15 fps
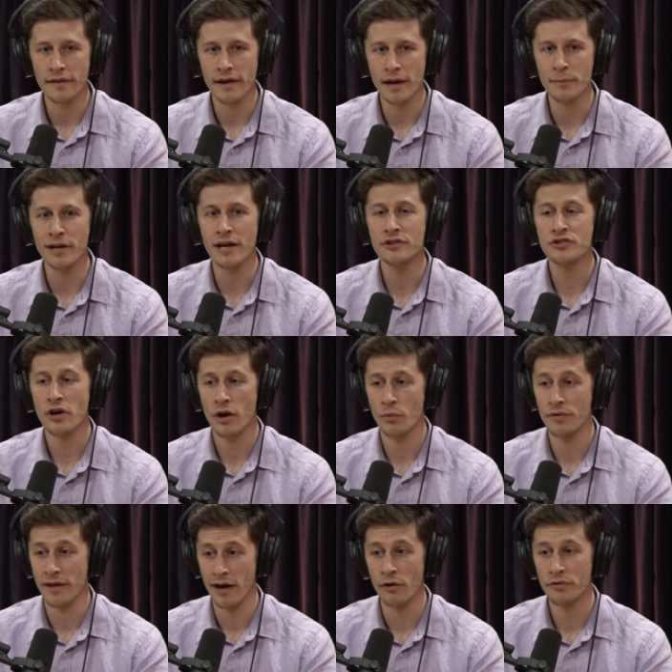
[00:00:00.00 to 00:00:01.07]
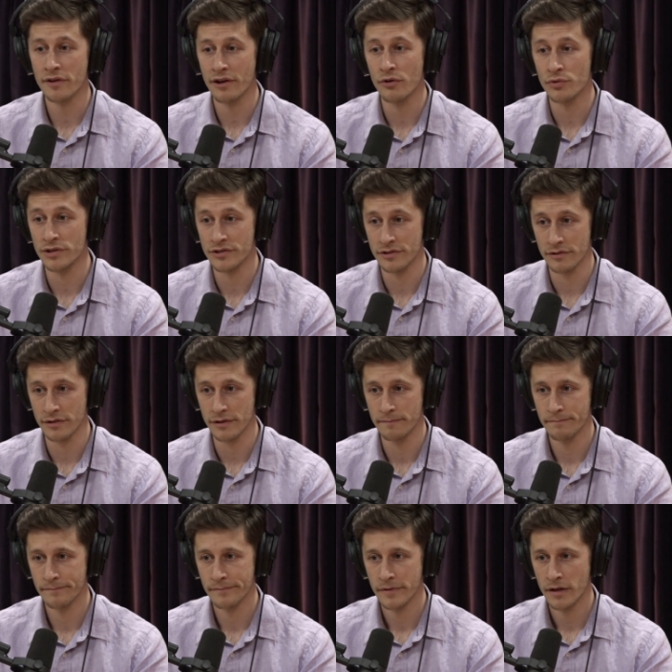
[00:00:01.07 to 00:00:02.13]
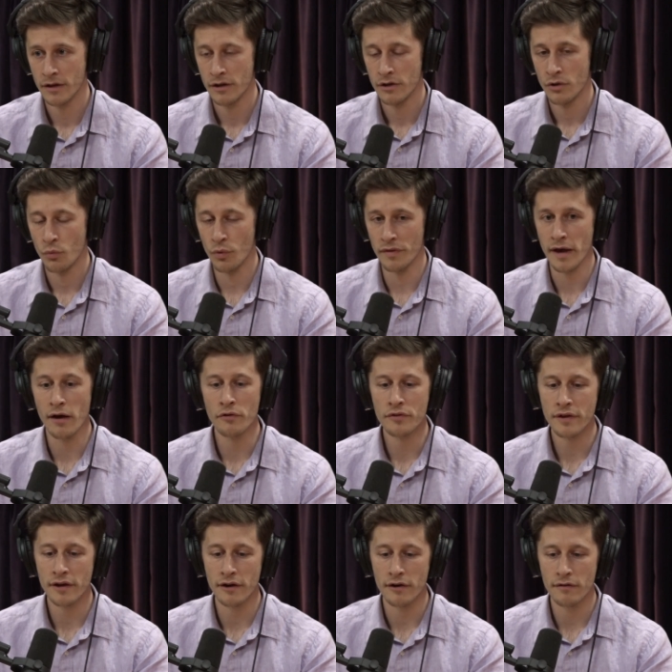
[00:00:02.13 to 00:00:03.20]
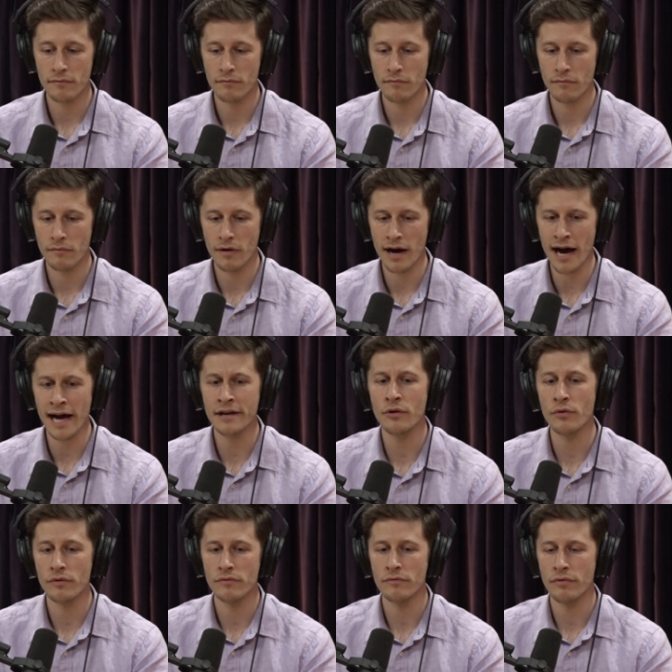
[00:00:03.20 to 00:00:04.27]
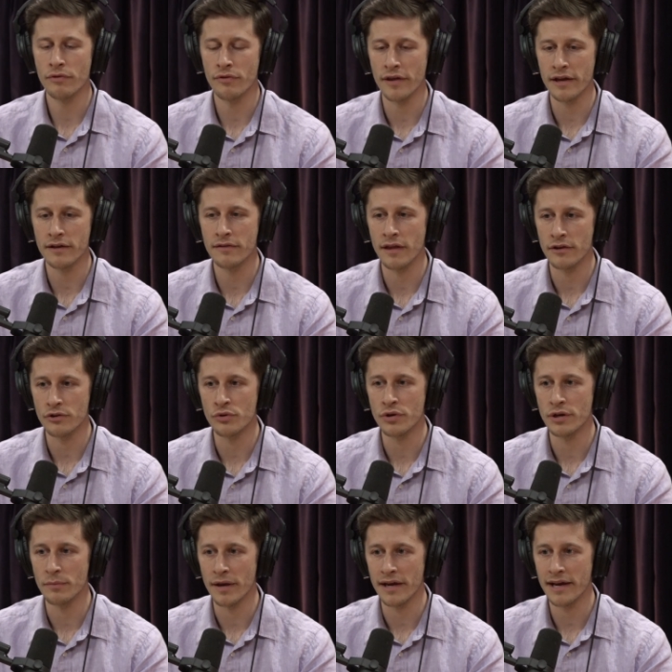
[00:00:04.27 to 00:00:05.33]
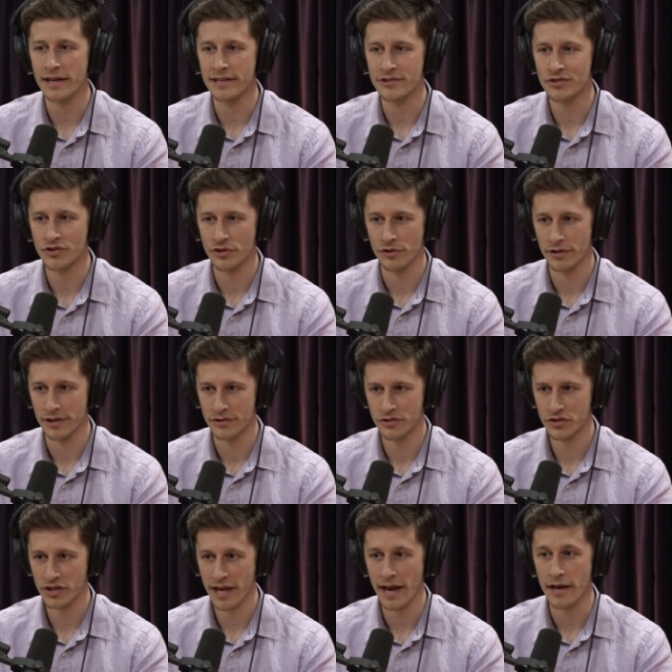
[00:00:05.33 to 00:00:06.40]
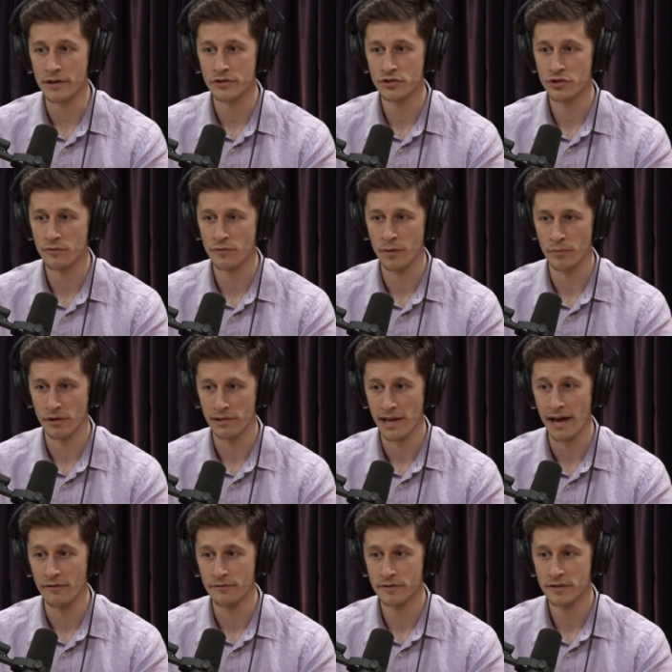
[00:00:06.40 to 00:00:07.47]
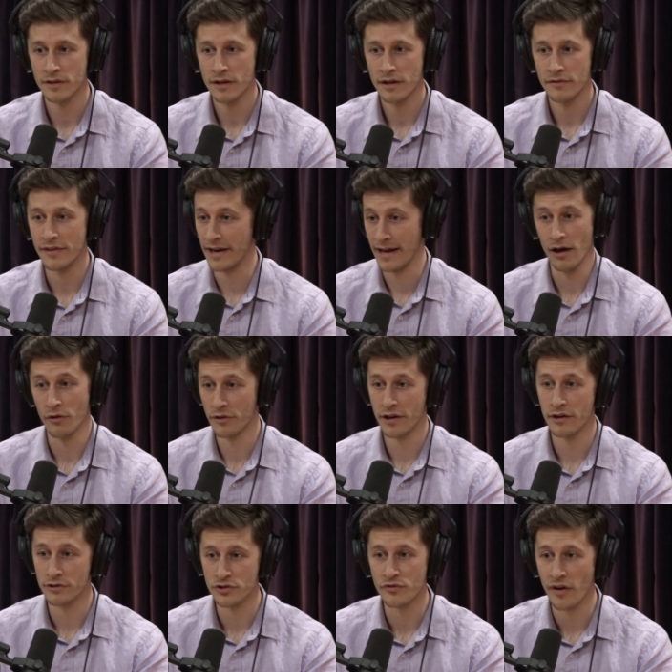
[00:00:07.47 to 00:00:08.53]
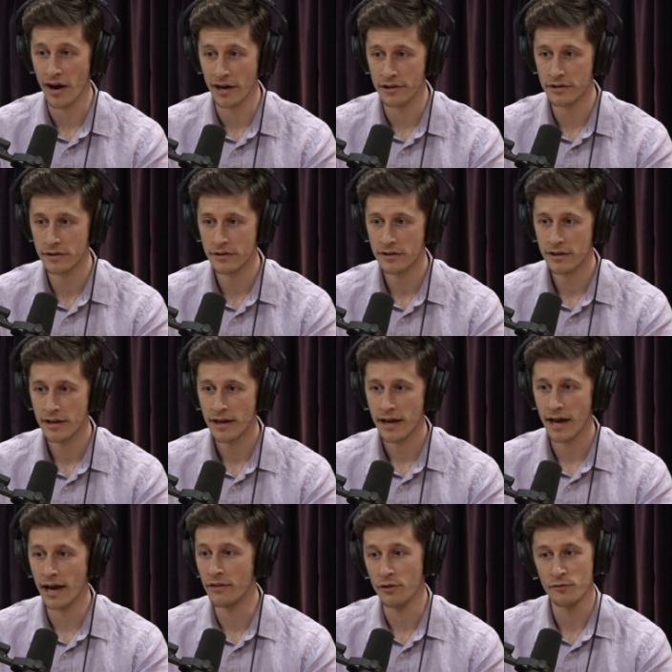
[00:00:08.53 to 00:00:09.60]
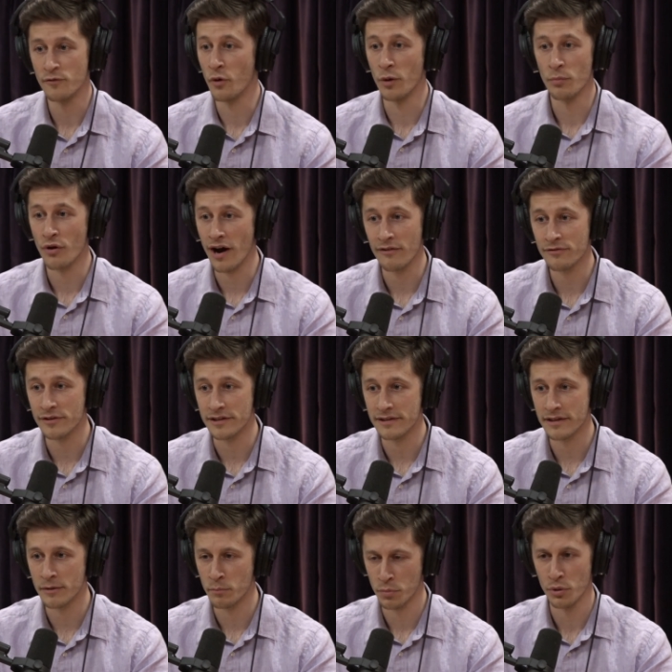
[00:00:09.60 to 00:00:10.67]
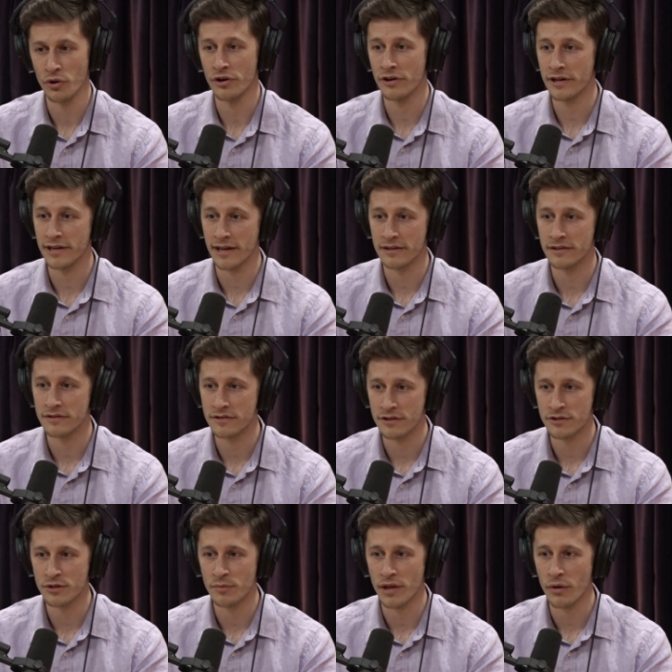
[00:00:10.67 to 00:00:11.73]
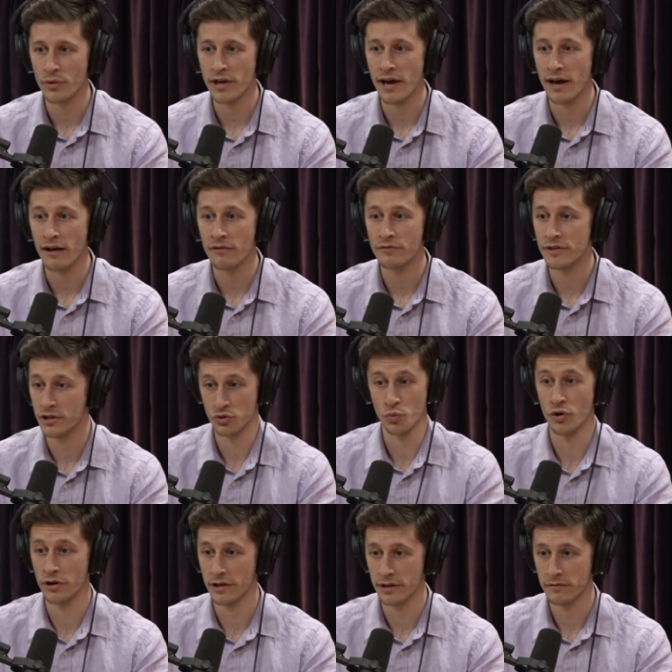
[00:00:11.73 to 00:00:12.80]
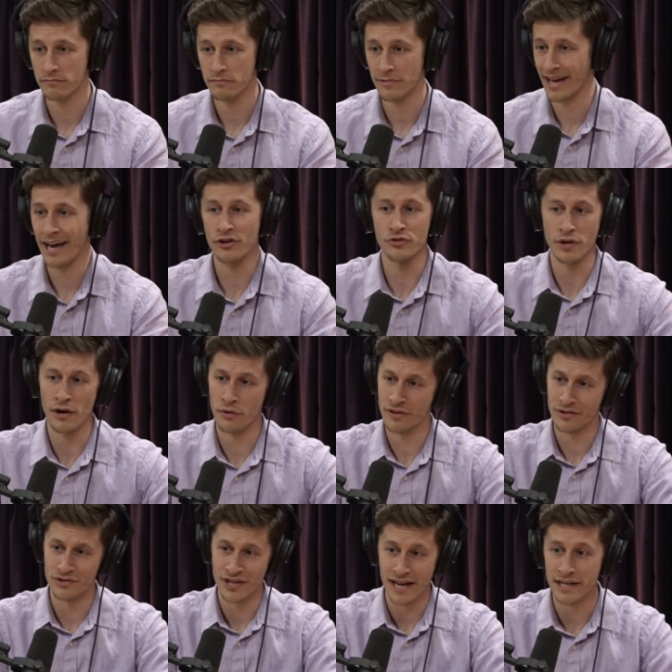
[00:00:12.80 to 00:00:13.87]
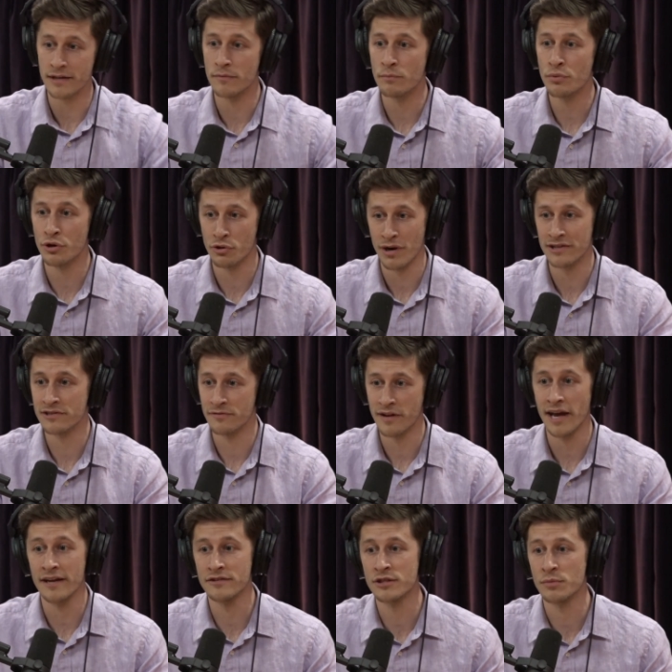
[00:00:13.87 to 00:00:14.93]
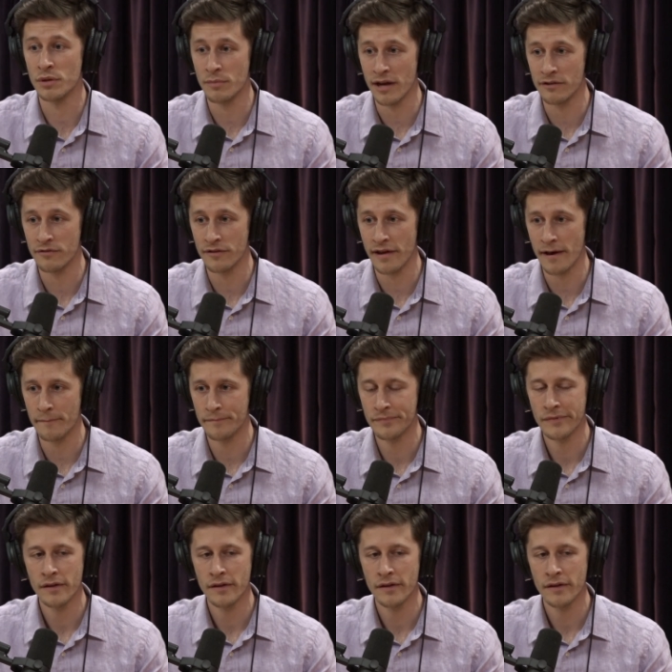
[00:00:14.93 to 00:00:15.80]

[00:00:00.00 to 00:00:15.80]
that. I mean, I saw it with healthcare recently. Mm-hmm. With healthcare, I don't think that you can make any serious case from the left that healthcare is fine and the for-profit employer-connected system that we have is working. Like I don't, I don't think there's any progressive case to be made for that.